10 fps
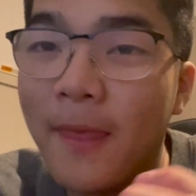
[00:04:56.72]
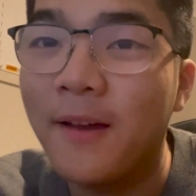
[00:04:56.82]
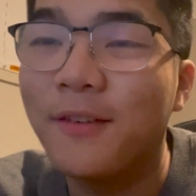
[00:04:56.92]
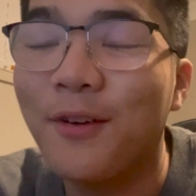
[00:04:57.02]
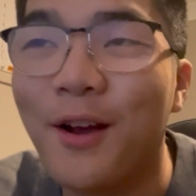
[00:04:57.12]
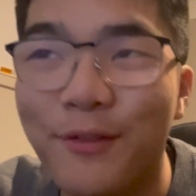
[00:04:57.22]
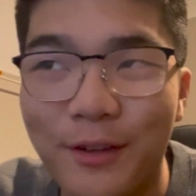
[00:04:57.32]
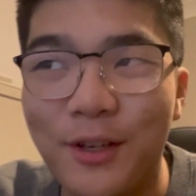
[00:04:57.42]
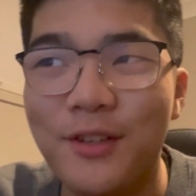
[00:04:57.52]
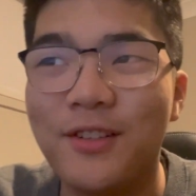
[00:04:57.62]
So I
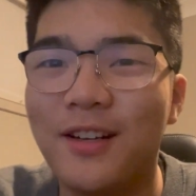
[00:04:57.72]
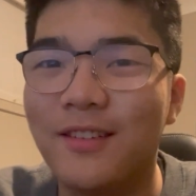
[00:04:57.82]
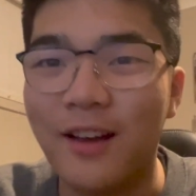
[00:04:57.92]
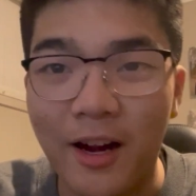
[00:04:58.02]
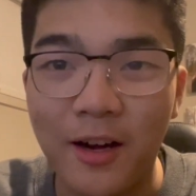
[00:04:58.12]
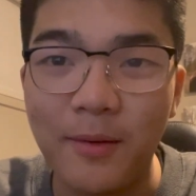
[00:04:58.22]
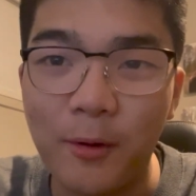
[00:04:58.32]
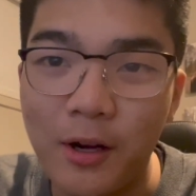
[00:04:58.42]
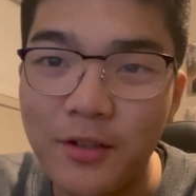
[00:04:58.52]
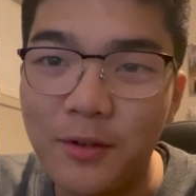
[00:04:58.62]
finished the entire
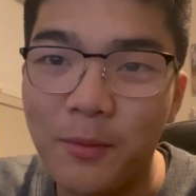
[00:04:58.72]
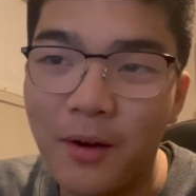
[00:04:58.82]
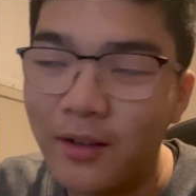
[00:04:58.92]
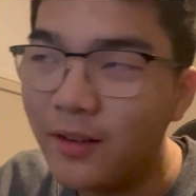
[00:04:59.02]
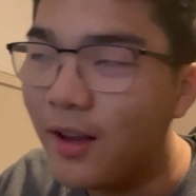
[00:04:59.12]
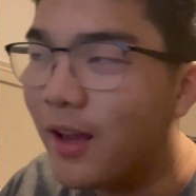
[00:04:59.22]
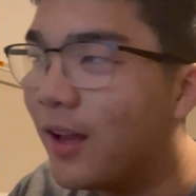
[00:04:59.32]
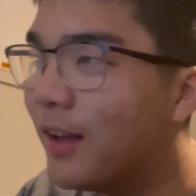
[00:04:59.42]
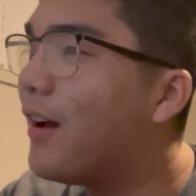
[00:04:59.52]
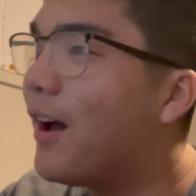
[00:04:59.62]
question 1,
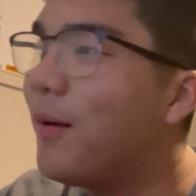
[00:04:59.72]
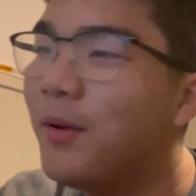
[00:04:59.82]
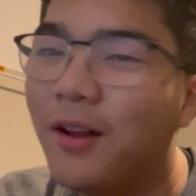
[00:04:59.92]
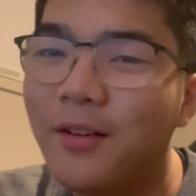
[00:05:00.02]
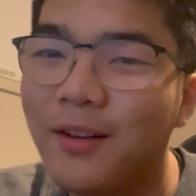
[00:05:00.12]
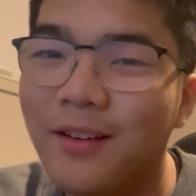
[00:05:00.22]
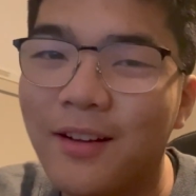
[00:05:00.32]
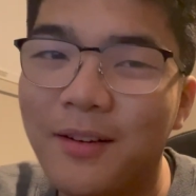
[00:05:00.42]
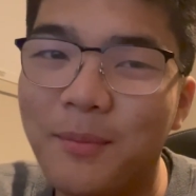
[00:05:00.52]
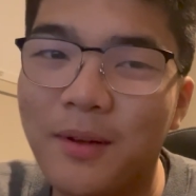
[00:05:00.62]
and I'm kind of
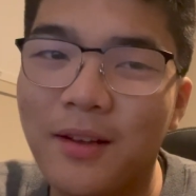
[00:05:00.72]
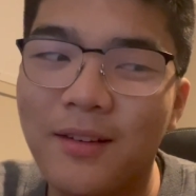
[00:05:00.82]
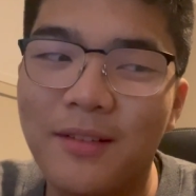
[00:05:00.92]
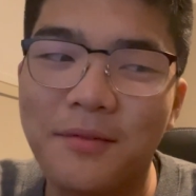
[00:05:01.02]
excited because,